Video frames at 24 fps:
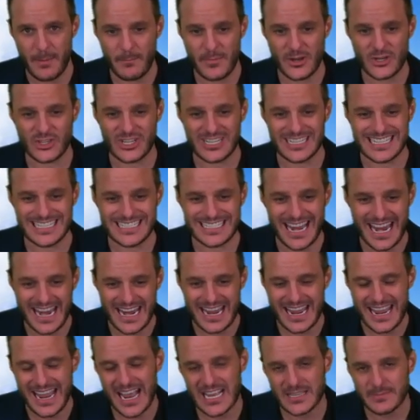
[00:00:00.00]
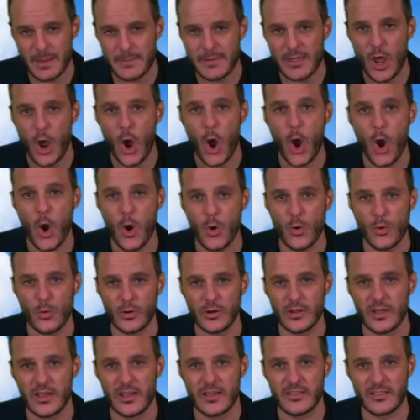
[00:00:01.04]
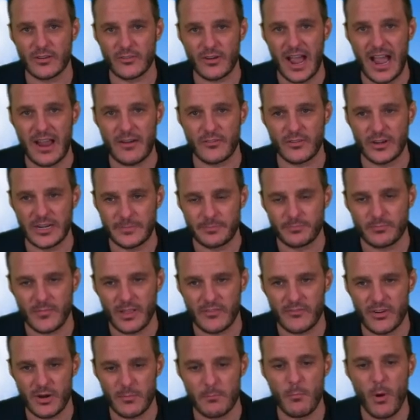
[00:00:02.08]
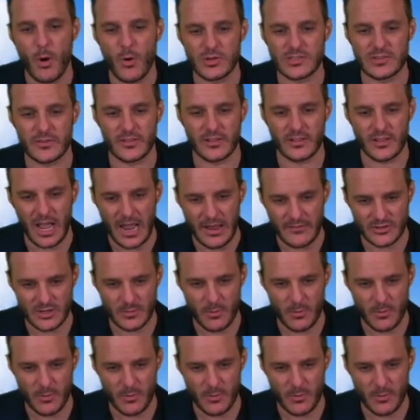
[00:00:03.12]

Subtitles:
Michigan State has maybe owned the rivalry for most of their life.